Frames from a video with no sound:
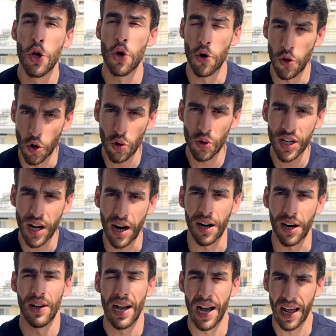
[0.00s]
Those are
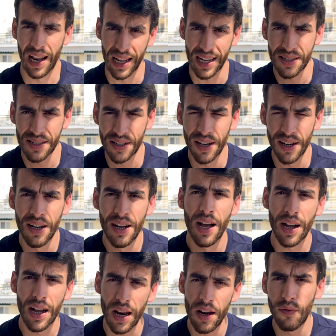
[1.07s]
Alaska,
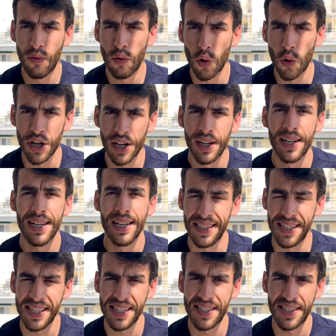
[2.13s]
California,
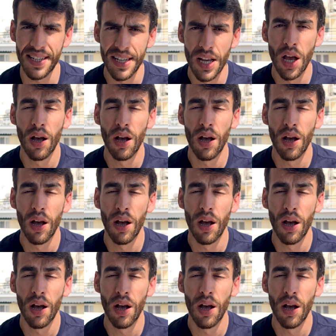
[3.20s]
DC,